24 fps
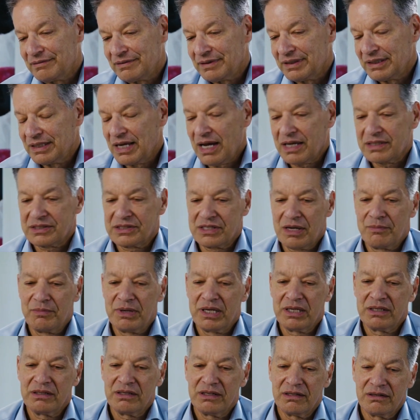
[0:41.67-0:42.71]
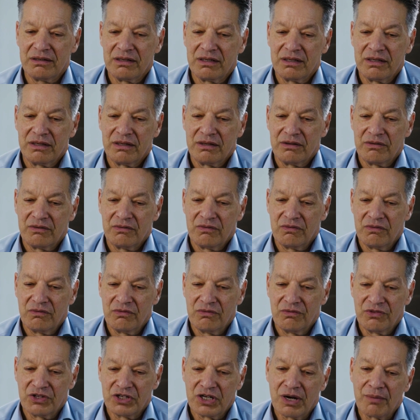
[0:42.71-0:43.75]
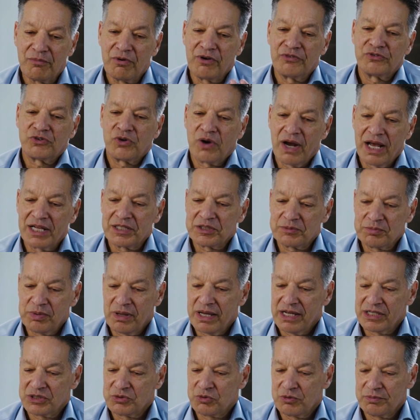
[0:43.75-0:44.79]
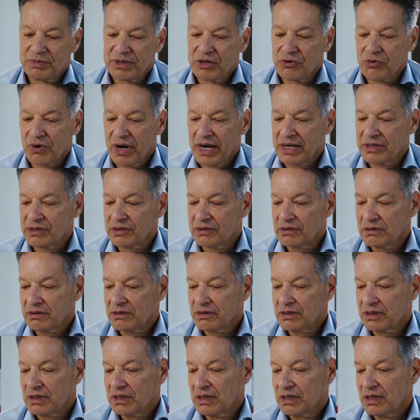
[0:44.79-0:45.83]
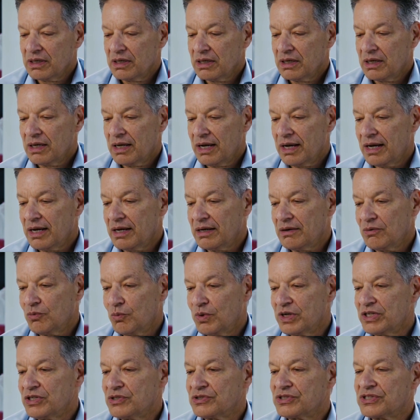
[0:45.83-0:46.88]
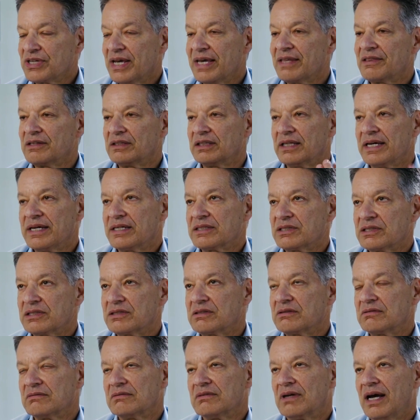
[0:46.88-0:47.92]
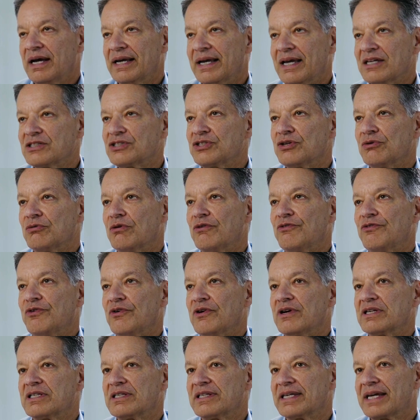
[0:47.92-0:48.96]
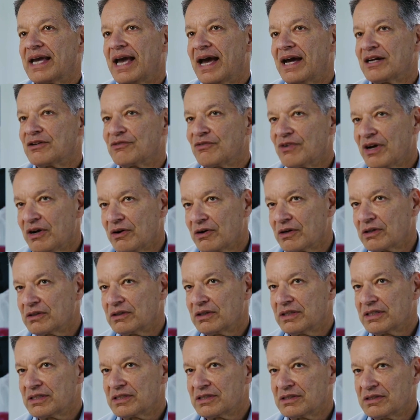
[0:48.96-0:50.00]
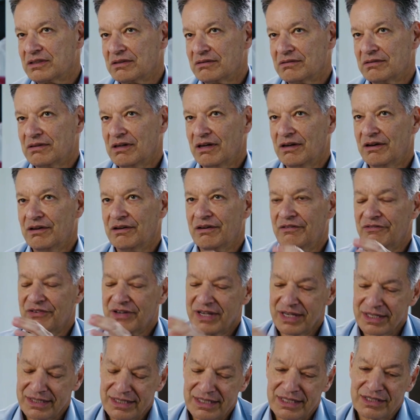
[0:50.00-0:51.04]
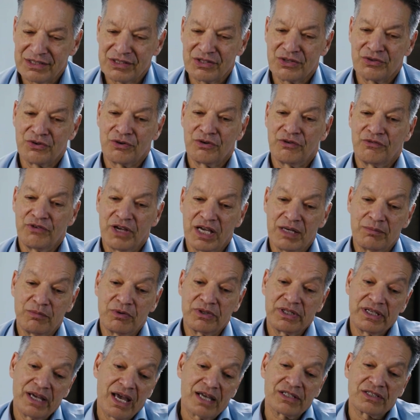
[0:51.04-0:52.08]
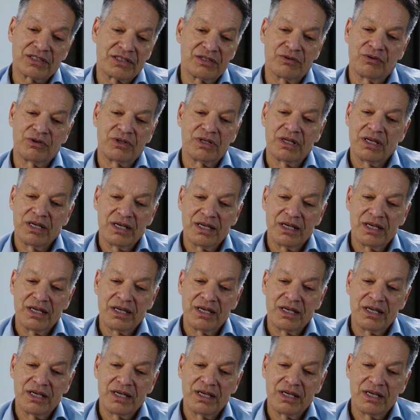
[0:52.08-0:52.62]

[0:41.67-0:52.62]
yes, I mean, the number of transplants would be greater. When you say the list, I guess you're referring to the cadaveric list of kidneys that are available. Yes, it would.